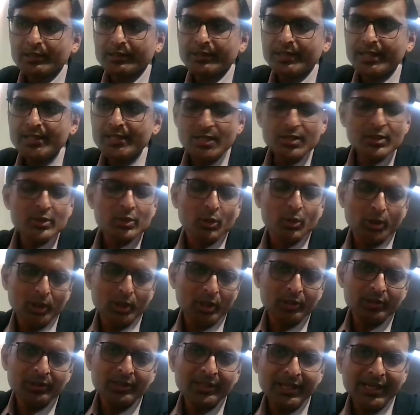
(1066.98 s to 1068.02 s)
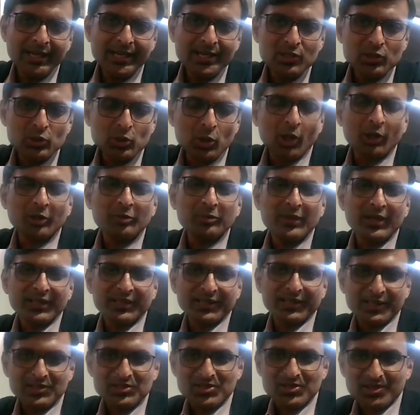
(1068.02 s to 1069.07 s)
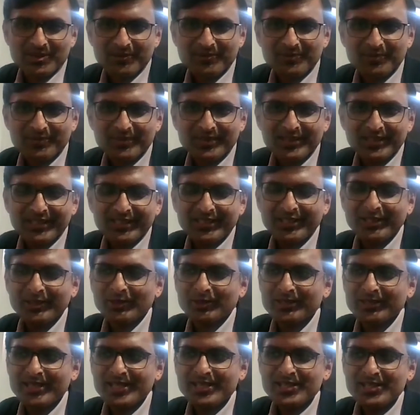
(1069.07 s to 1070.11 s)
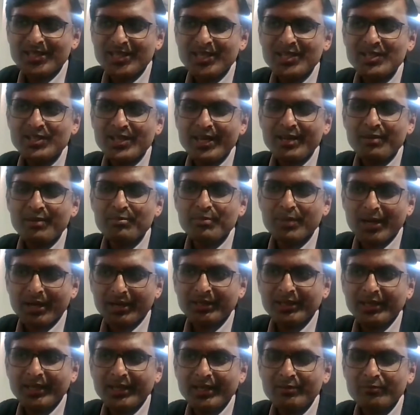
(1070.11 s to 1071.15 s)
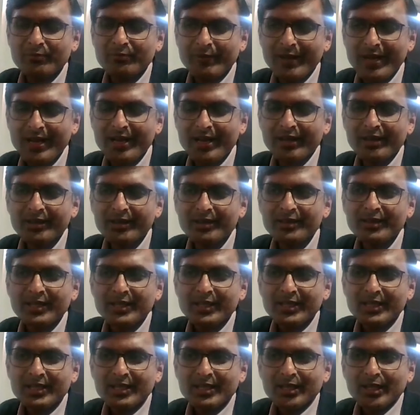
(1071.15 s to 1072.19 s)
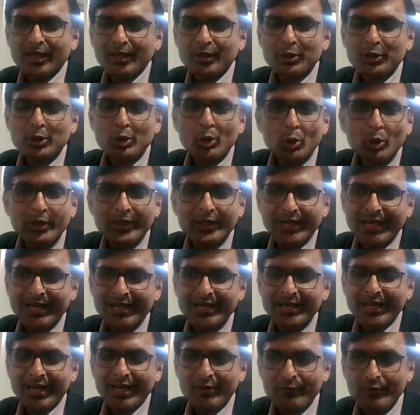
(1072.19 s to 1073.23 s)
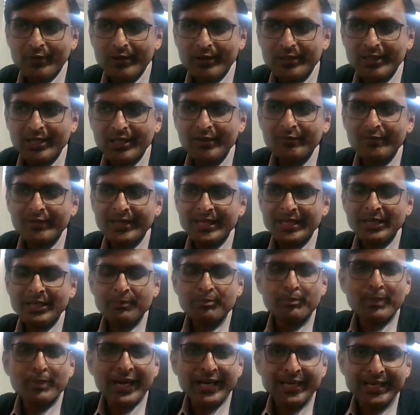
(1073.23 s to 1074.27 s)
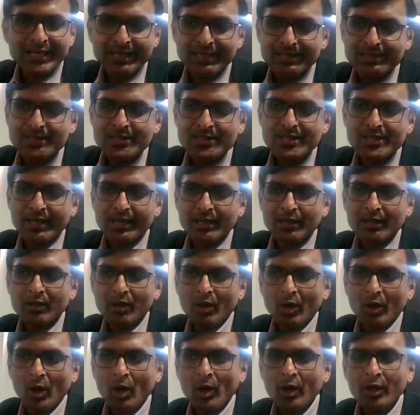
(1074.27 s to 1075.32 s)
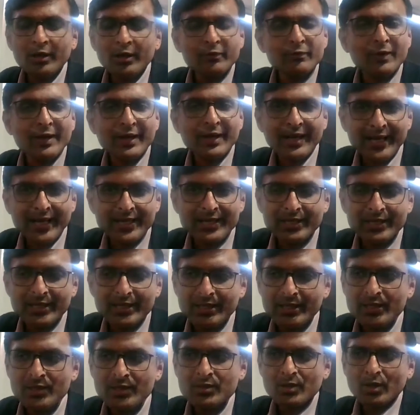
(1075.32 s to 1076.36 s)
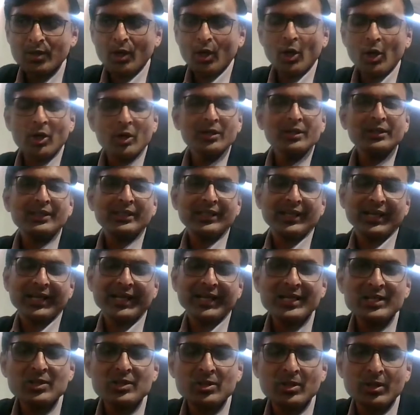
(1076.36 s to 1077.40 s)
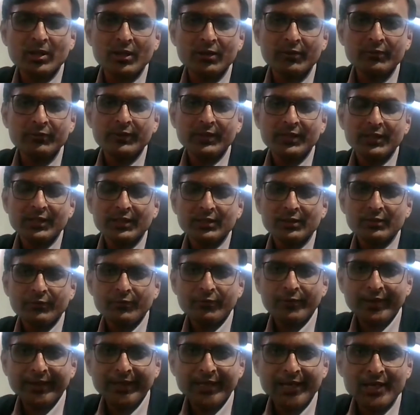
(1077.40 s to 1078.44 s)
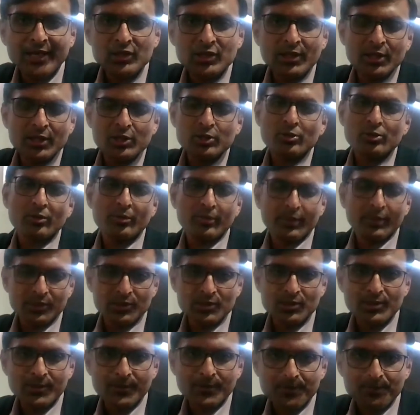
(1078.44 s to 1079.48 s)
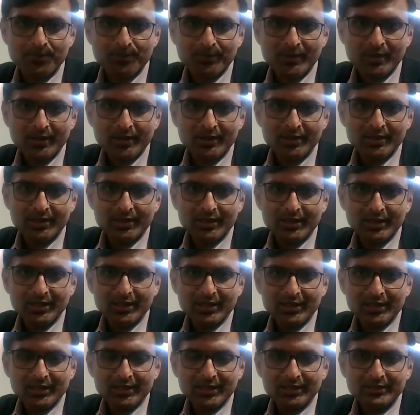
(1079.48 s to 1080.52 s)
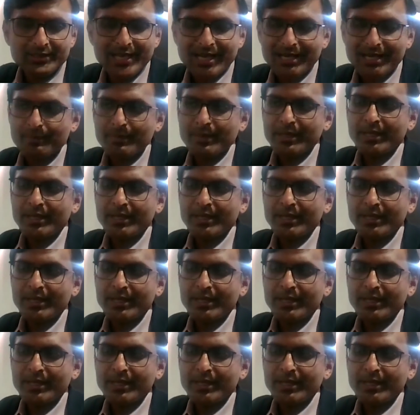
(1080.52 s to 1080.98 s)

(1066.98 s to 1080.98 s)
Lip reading: this is no longer a stock markets. You know, this is a market where you can effectively buy and sell all varieties, all kinds of financial instruments. That